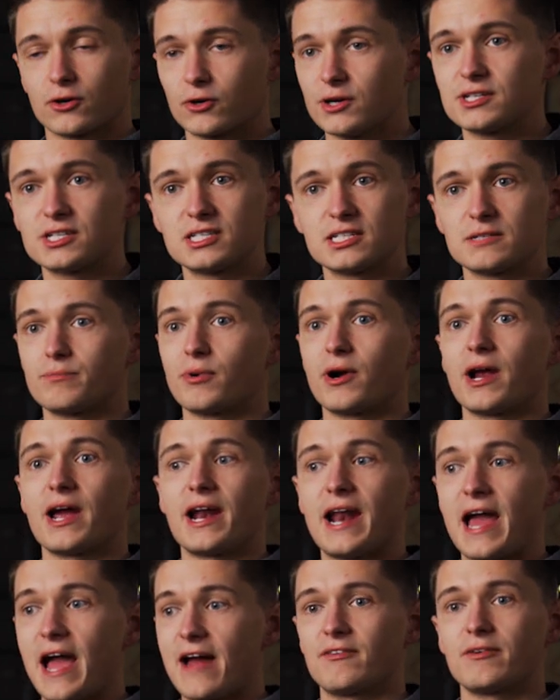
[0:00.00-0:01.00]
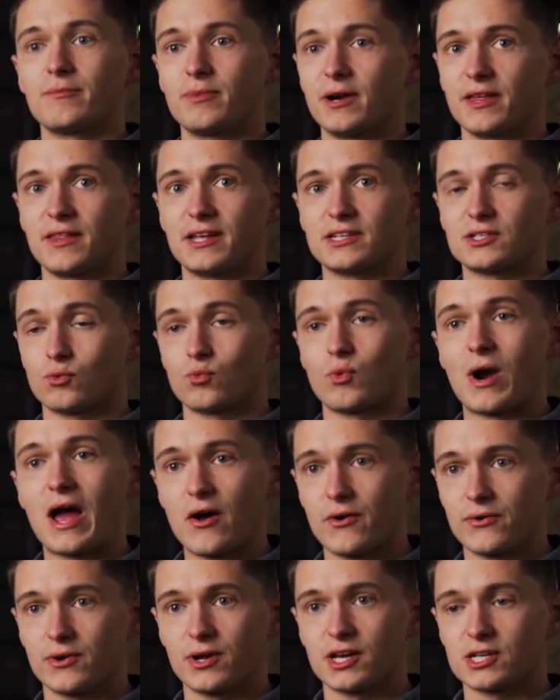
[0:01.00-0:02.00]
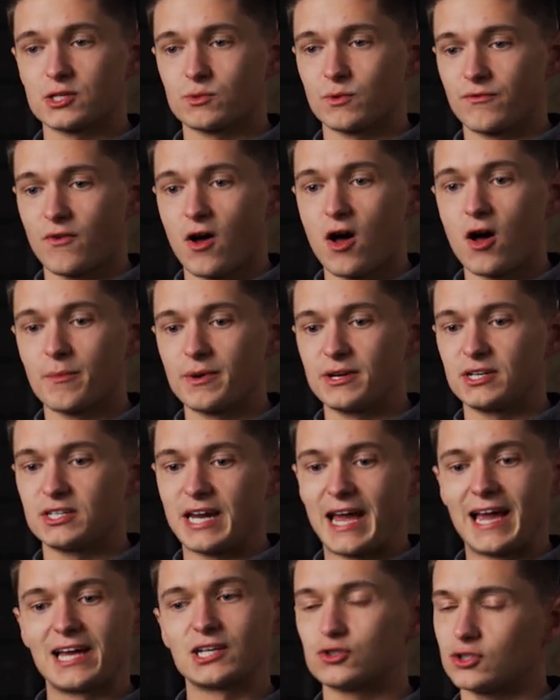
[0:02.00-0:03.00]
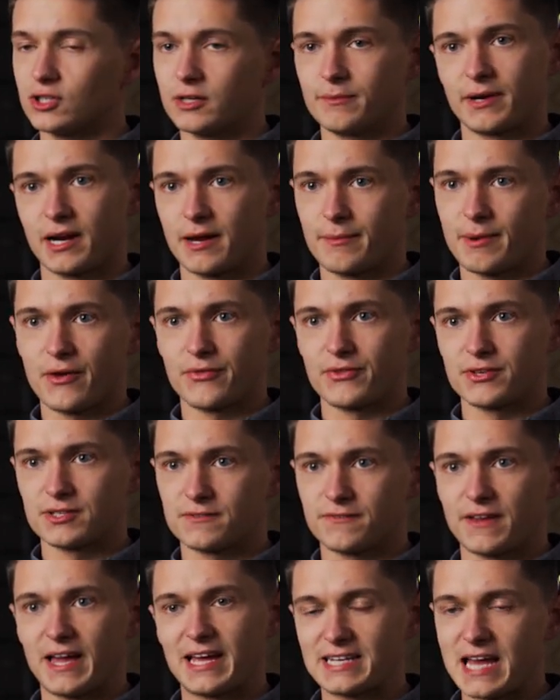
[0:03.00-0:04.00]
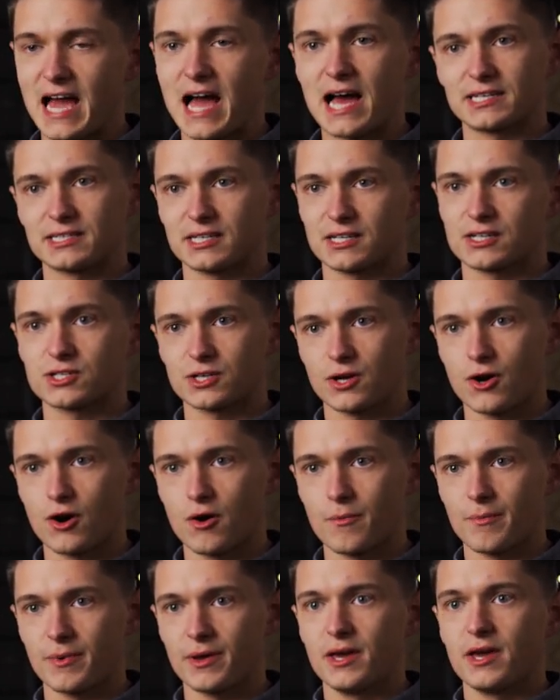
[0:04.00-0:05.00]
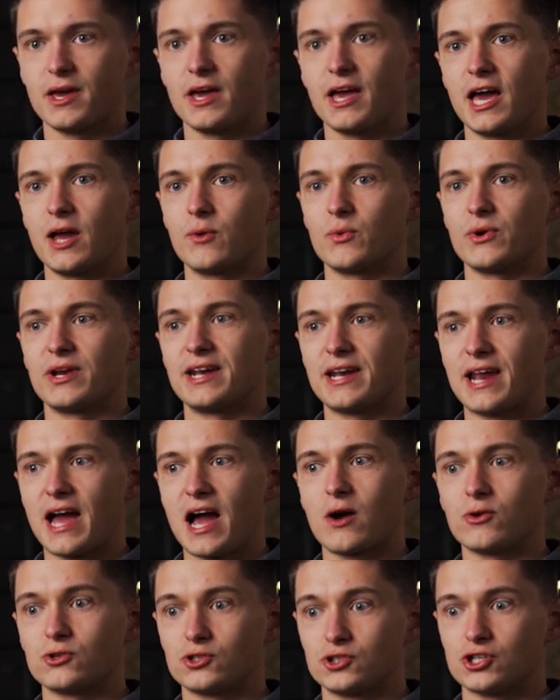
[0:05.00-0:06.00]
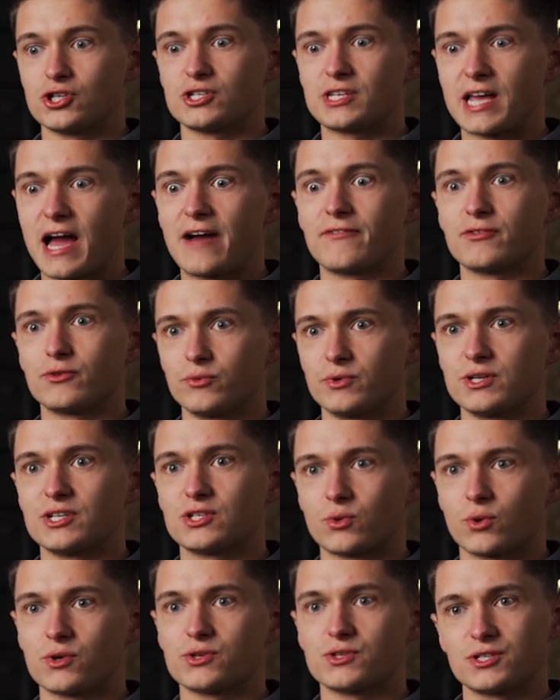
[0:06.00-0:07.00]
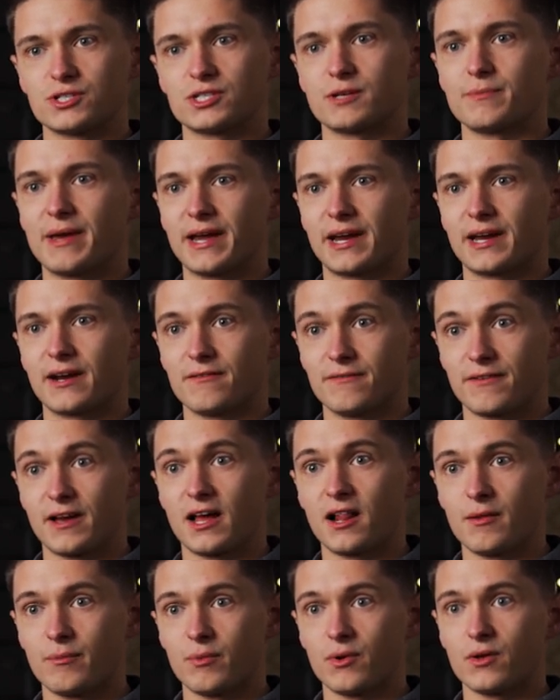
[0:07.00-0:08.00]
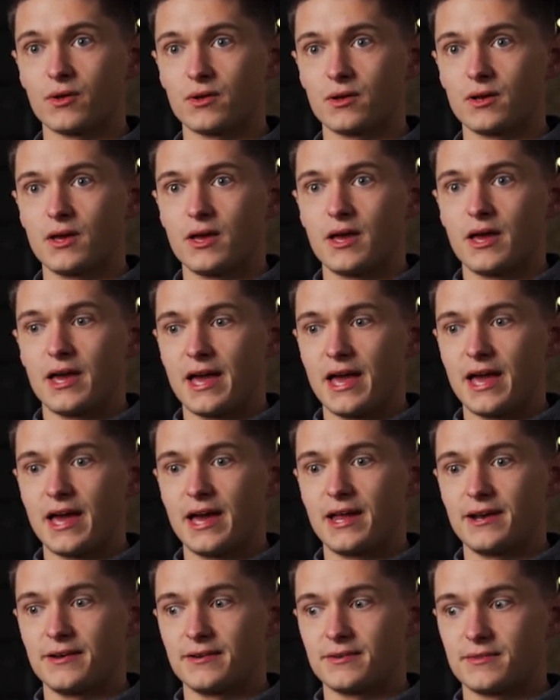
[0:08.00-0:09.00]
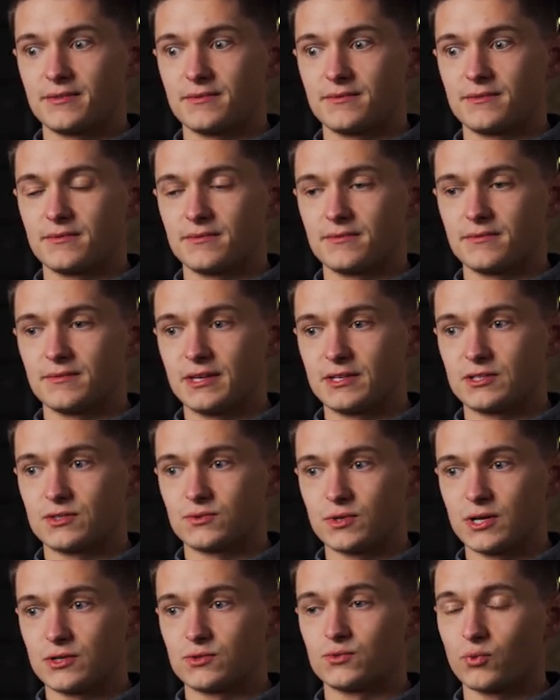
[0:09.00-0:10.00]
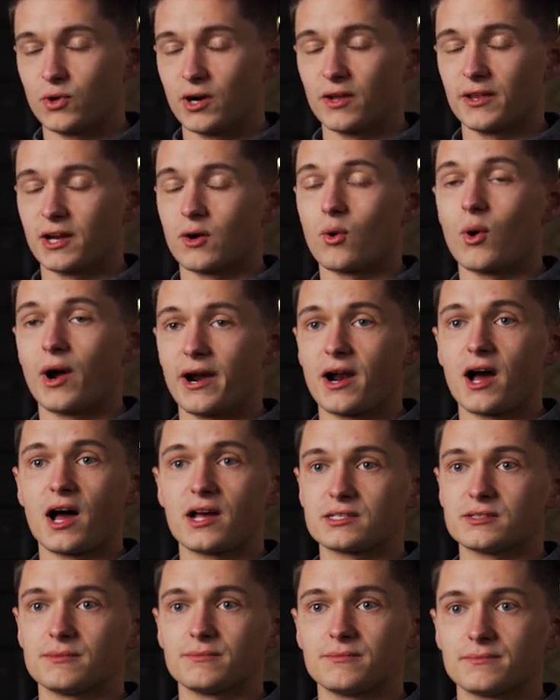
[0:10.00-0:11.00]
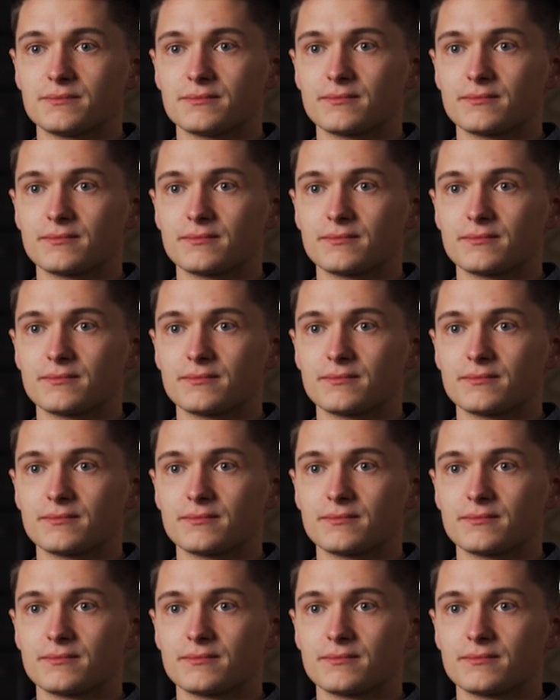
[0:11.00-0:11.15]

Chris's brain, everybody that's around us, we've all been daydreaming about this fantastic scope, and we now just have the resources to make it available. And it's really quite awesome.